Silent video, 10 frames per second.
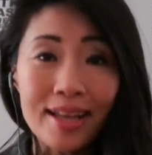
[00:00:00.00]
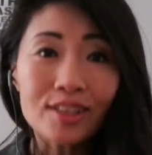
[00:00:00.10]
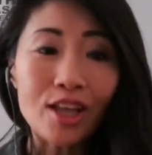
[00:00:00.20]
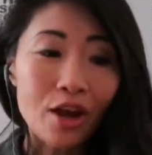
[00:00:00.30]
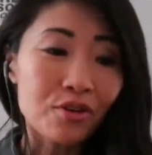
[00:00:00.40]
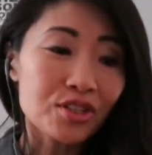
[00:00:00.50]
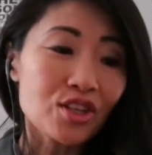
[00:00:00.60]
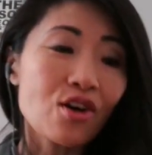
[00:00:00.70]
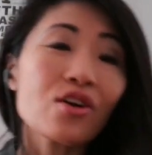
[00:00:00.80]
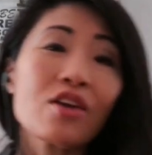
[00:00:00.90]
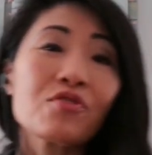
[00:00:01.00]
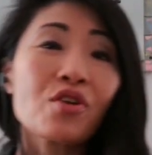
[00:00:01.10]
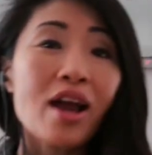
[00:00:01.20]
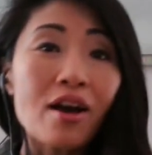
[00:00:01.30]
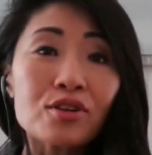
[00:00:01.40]
in the carousel. If
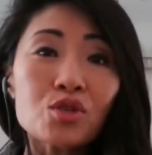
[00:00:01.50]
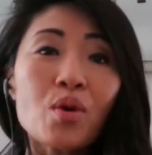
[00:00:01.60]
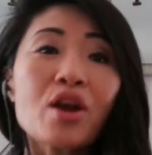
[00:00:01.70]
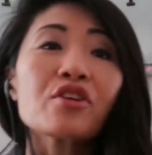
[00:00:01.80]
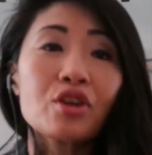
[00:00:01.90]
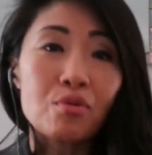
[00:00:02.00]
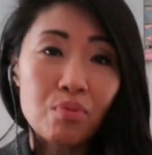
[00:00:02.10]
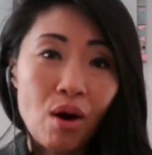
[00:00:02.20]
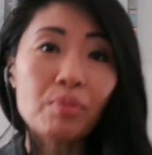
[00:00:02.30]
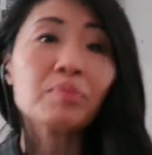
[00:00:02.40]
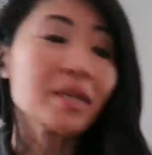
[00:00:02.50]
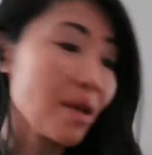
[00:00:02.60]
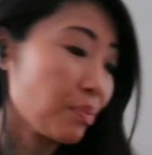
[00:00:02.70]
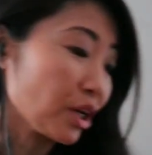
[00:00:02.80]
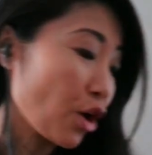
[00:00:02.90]
you're elsewhere, they're
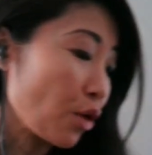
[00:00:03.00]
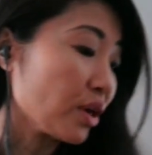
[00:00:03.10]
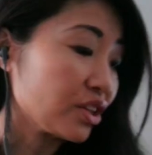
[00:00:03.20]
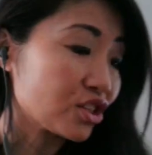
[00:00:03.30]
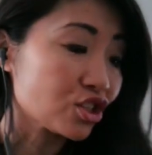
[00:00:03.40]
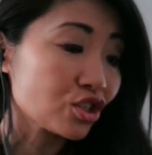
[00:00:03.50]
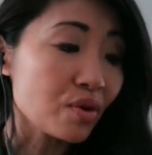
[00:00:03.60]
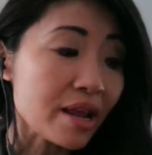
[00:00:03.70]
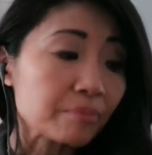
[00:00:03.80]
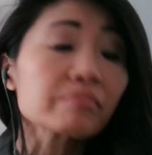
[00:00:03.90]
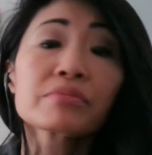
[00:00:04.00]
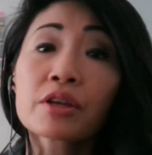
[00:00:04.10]
probably below the screen.